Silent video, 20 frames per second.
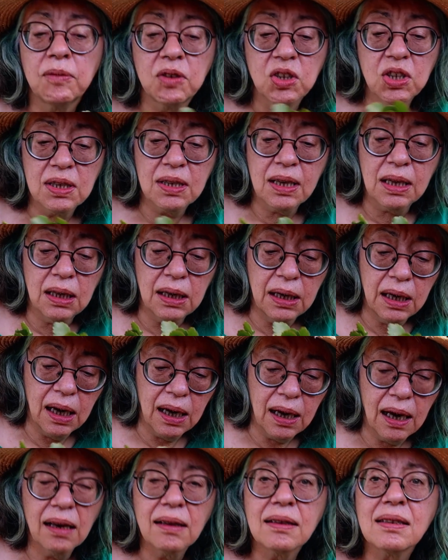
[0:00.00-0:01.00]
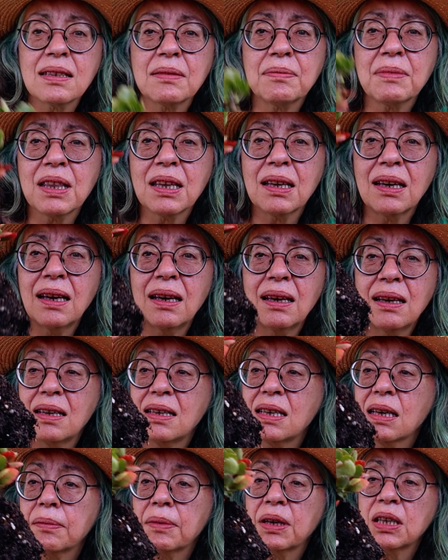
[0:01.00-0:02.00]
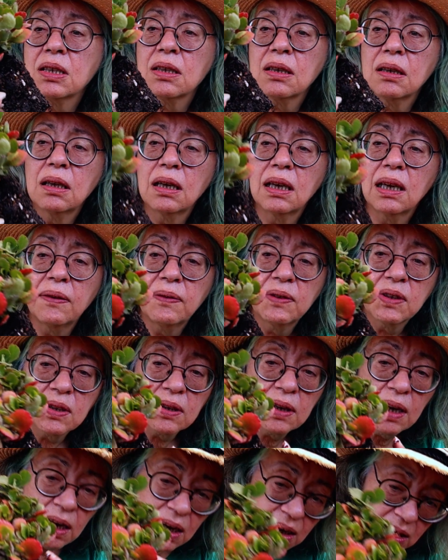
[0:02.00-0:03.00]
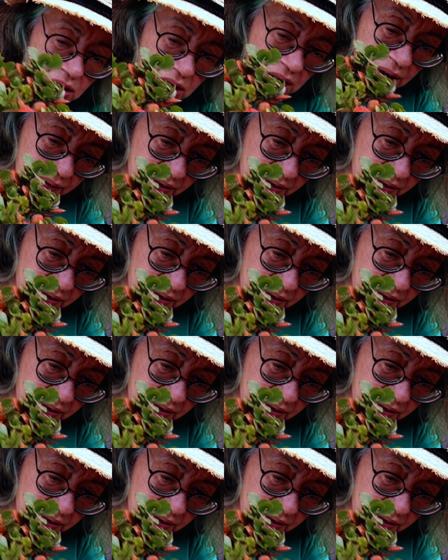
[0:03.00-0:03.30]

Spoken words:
Just cleaning out some of the damaged leaves, not